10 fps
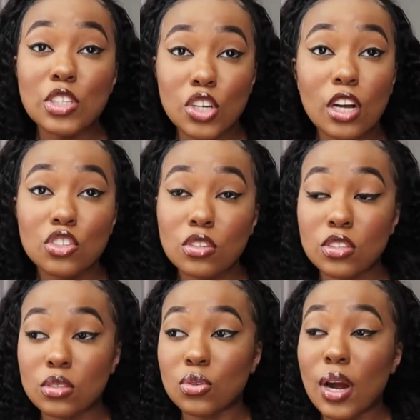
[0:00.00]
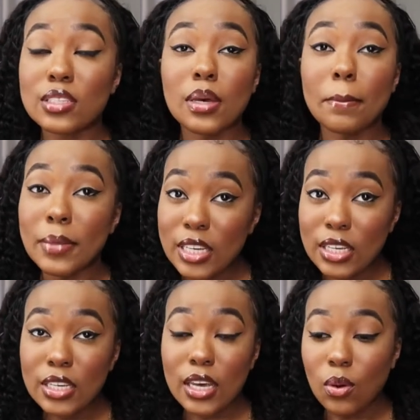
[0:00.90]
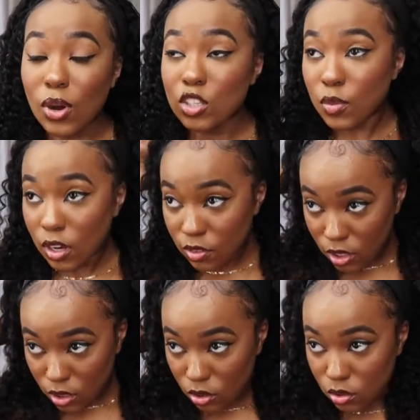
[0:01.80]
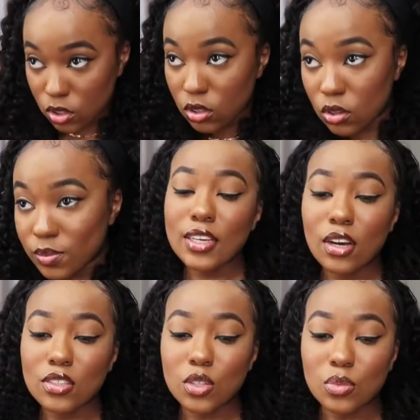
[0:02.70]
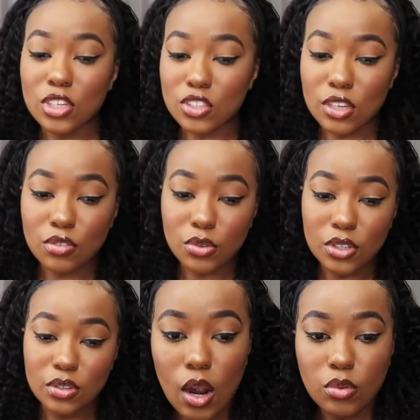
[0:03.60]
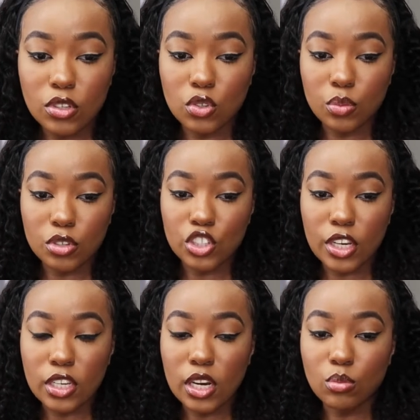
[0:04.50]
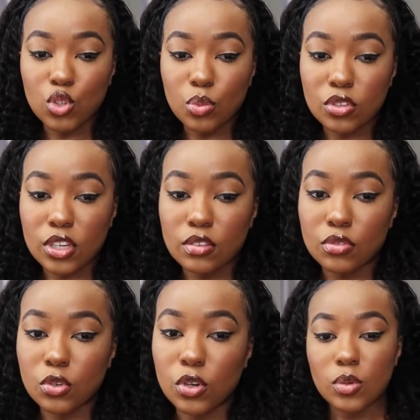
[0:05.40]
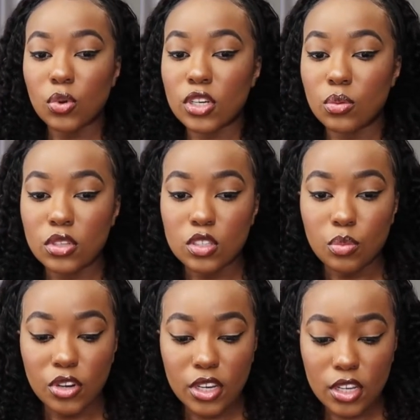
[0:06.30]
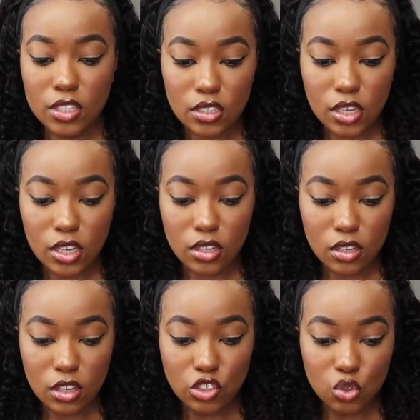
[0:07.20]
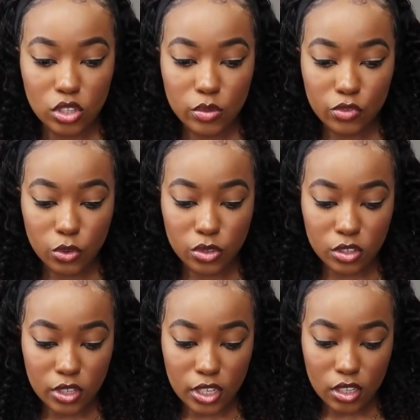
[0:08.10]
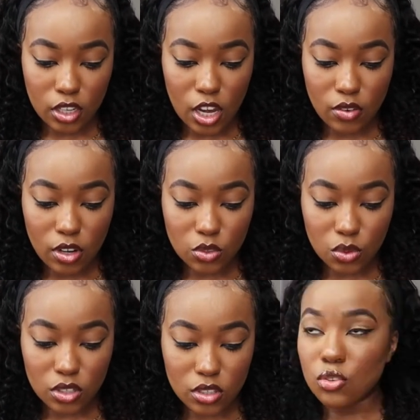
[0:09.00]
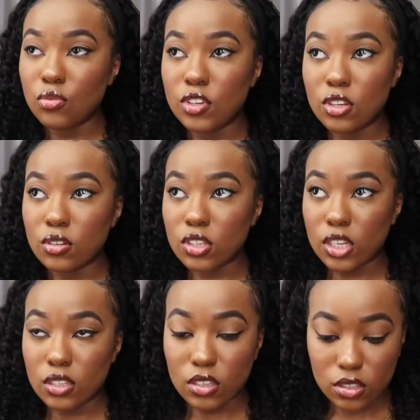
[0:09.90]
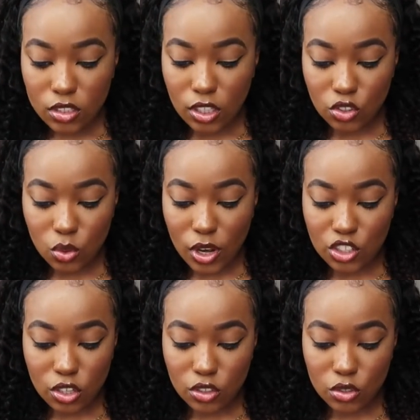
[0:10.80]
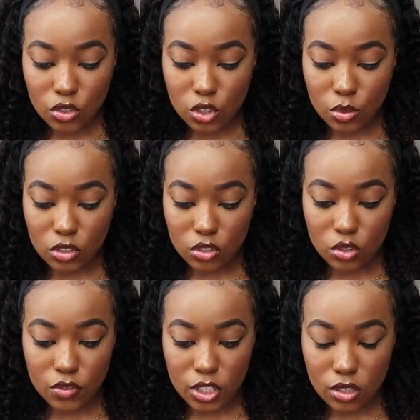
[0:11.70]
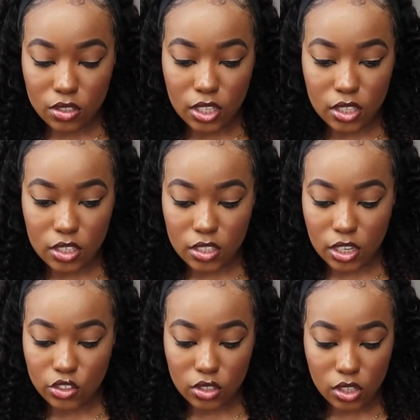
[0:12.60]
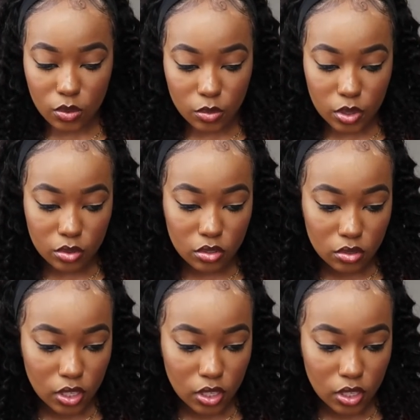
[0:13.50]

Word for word: but y'all chose to subscribe to me and watch my videos. So thank y'all so much, like for real. I really do appreciate it and I'm super thankful to be working with these brands. It's like a dream for real. Like I've always wanted to do videos like this because I used to watch other YouTubers do videos like this and I was just like, I want to be able to do